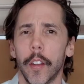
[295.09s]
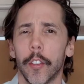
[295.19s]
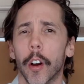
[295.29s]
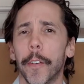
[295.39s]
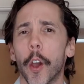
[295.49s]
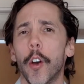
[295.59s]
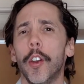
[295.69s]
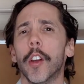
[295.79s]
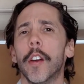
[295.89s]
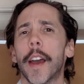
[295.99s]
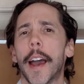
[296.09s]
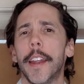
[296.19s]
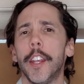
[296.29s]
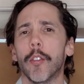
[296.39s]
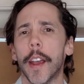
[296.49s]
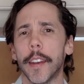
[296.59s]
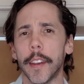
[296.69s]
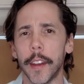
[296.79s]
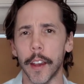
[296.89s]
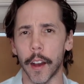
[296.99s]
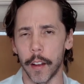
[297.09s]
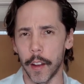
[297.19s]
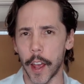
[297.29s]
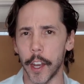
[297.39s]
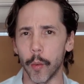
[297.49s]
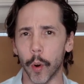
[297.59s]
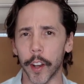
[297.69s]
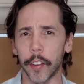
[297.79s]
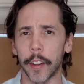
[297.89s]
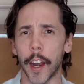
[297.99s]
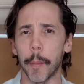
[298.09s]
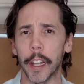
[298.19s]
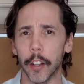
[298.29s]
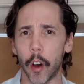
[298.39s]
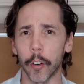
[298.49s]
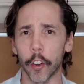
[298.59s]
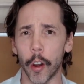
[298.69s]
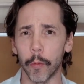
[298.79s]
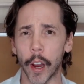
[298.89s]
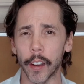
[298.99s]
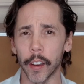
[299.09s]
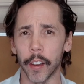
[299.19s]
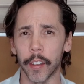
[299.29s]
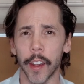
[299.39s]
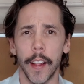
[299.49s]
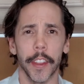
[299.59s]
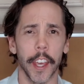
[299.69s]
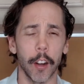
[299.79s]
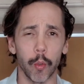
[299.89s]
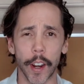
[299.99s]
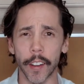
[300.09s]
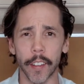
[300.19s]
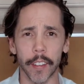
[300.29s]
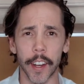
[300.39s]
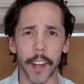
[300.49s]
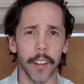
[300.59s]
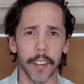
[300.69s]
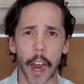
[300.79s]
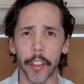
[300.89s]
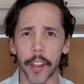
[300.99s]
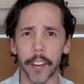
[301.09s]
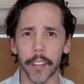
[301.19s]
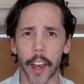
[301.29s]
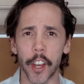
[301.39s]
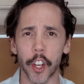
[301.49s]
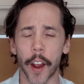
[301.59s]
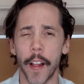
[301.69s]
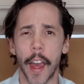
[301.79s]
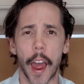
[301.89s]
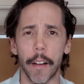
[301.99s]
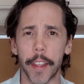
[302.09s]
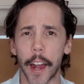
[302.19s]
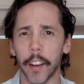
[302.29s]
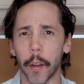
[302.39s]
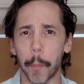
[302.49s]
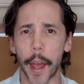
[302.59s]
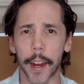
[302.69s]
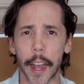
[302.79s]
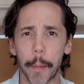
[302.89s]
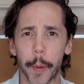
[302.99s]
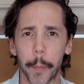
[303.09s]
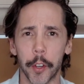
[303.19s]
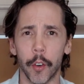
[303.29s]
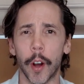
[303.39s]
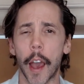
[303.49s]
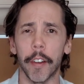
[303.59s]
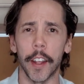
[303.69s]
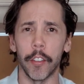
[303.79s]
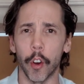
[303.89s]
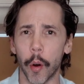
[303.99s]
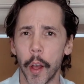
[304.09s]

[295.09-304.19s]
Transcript: So if you're earning over 80 grand a year and you want to set up a long-term residence, get a residency in Southeast Asia, have that as a backup option or have it as your